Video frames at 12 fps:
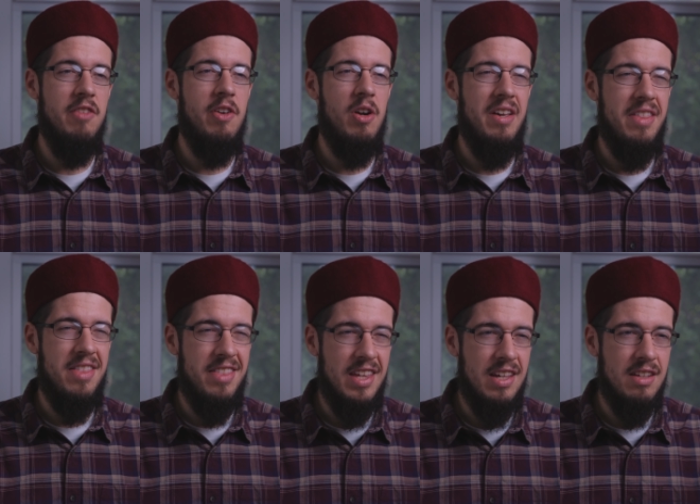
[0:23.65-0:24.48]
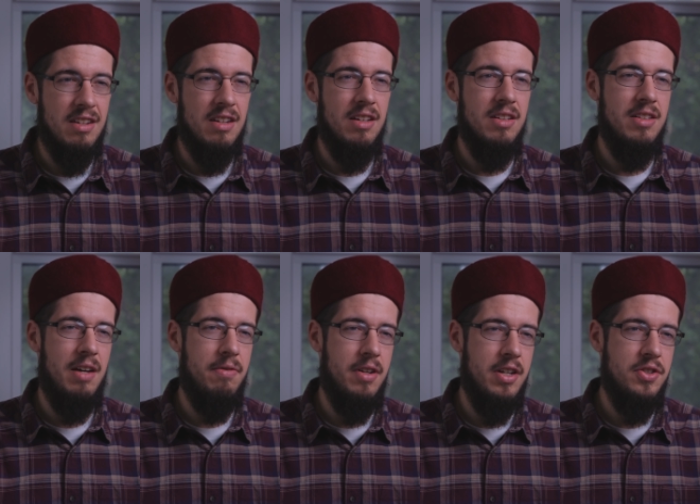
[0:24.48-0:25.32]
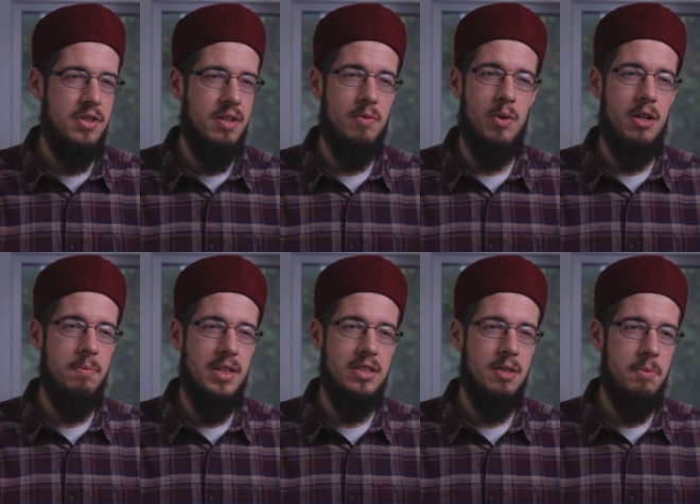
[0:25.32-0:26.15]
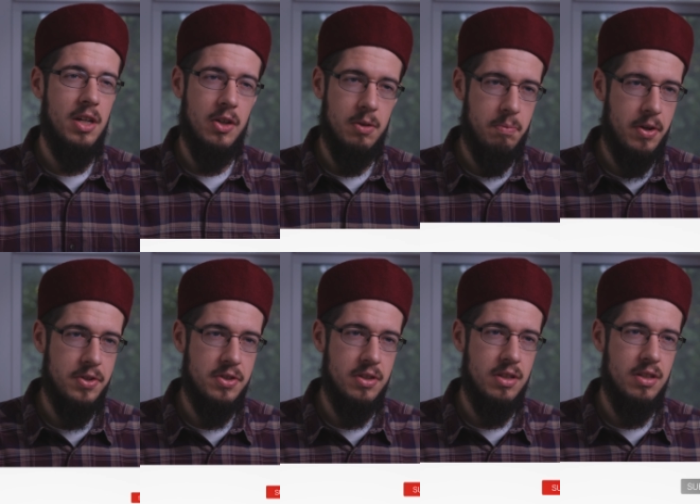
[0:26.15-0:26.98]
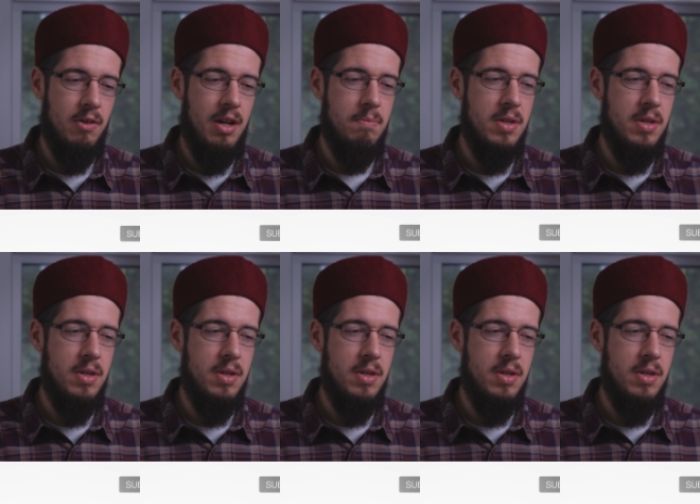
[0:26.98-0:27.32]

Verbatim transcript: a very thin definition of what it means to be a good person, right?